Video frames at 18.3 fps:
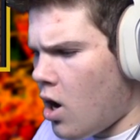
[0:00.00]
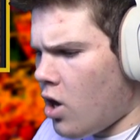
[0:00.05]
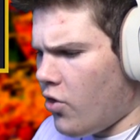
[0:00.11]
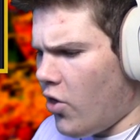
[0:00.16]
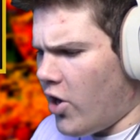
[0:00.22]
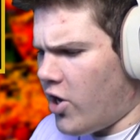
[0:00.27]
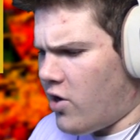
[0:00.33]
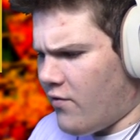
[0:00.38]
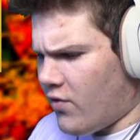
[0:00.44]

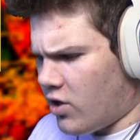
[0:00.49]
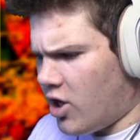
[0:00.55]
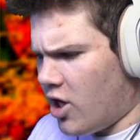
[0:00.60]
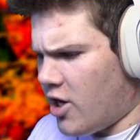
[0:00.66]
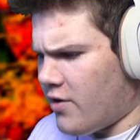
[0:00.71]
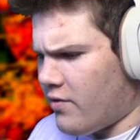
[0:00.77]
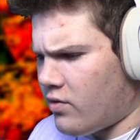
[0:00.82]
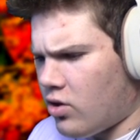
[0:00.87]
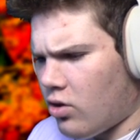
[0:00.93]
Thank you for
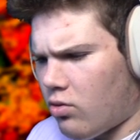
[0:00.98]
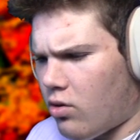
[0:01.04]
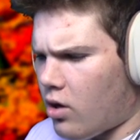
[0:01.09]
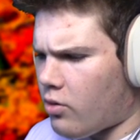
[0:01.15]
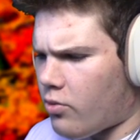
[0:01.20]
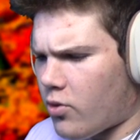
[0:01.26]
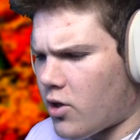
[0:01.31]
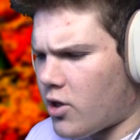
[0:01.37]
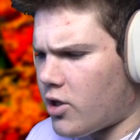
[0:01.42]
tuning in,
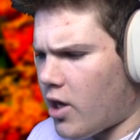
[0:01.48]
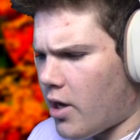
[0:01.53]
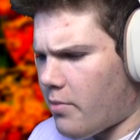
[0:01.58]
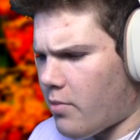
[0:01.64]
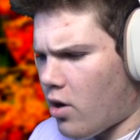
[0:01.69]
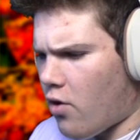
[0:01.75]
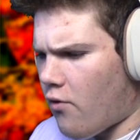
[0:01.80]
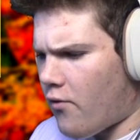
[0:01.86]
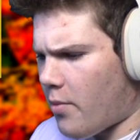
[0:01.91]
Turok. What a
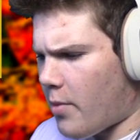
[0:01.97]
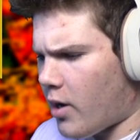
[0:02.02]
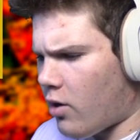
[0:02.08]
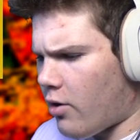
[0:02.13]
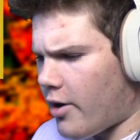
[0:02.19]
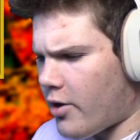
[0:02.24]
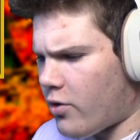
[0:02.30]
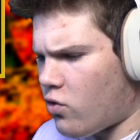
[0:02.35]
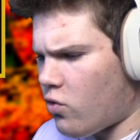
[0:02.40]
nightmare. Oh my
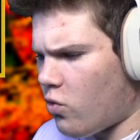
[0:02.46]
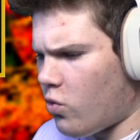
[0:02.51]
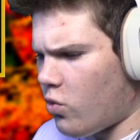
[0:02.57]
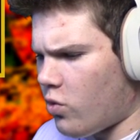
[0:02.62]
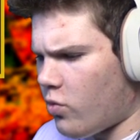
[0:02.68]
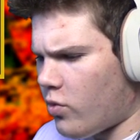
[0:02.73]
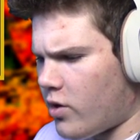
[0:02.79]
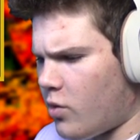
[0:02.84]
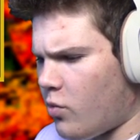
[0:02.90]
god, I told
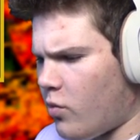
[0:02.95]
you. What are